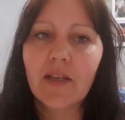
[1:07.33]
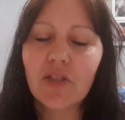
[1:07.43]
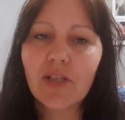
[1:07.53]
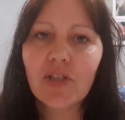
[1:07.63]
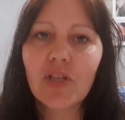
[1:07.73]

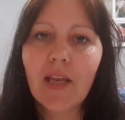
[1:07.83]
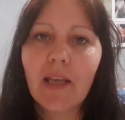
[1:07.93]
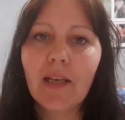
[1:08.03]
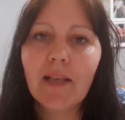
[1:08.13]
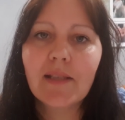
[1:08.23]
Just
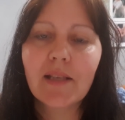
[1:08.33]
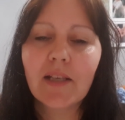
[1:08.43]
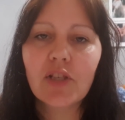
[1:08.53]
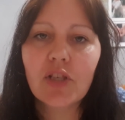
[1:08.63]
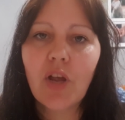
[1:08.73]
checking in to
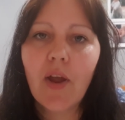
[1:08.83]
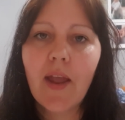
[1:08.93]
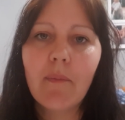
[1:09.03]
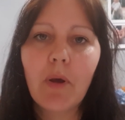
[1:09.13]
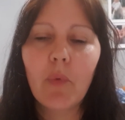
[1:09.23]
let you know
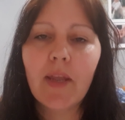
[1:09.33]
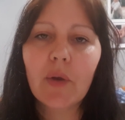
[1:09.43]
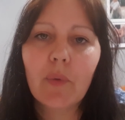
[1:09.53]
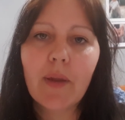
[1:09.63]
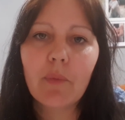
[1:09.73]
how my
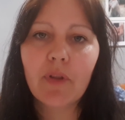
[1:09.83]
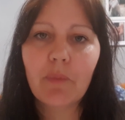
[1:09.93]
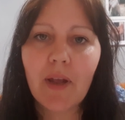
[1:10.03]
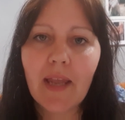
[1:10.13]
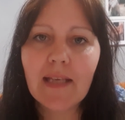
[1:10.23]
week went with
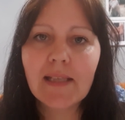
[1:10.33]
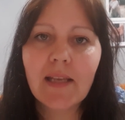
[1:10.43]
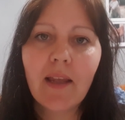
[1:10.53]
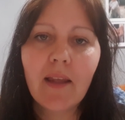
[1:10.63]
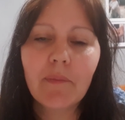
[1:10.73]
my
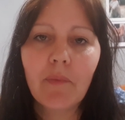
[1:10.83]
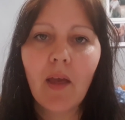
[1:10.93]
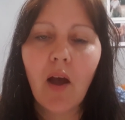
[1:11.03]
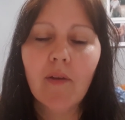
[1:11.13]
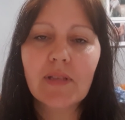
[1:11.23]
eating.
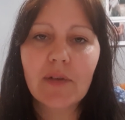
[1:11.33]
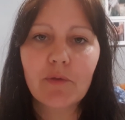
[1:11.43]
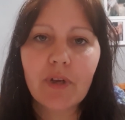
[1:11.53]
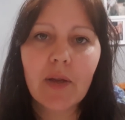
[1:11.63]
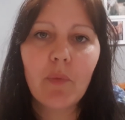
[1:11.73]
I've done
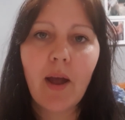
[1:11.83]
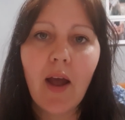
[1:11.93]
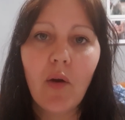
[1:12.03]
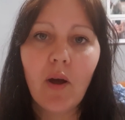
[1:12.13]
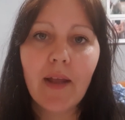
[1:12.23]
really
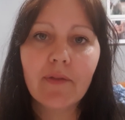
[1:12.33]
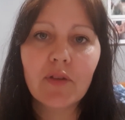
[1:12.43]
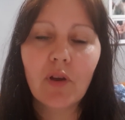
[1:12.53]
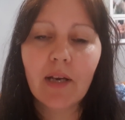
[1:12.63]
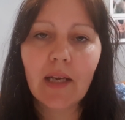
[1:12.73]
well. I have
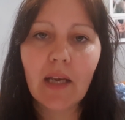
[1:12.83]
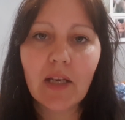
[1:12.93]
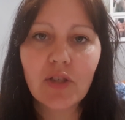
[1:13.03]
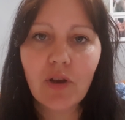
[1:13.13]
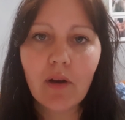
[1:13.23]
not had
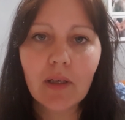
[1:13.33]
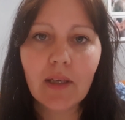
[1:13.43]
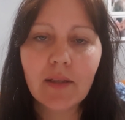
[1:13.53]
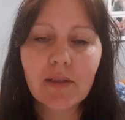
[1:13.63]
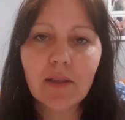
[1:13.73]
any
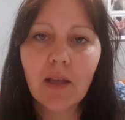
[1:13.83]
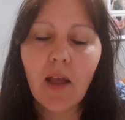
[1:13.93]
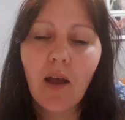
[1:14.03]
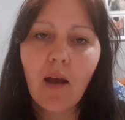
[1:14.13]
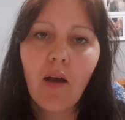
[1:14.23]
chocolate.
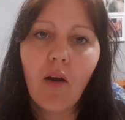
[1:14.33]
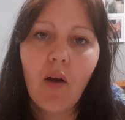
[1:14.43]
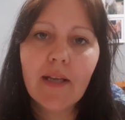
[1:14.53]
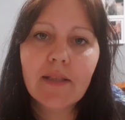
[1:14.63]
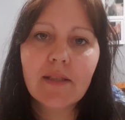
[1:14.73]

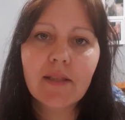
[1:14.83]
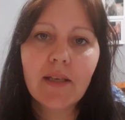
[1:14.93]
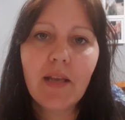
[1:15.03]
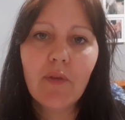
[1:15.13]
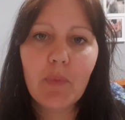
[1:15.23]
I
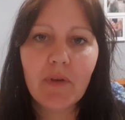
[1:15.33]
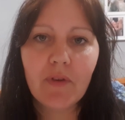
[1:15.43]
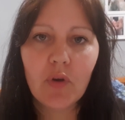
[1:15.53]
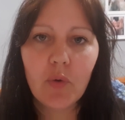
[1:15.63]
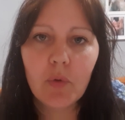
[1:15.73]
did have a bit of
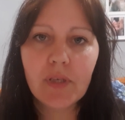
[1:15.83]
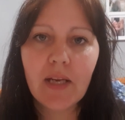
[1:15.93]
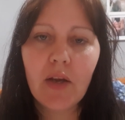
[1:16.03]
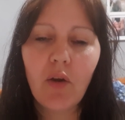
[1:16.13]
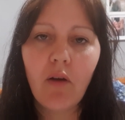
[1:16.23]
a
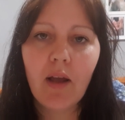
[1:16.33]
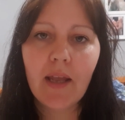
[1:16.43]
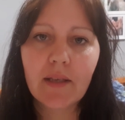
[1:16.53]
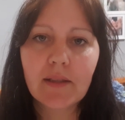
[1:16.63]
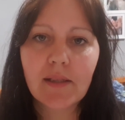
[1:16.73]
naughty
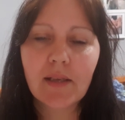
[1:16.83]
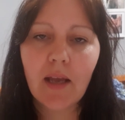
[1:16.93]
night.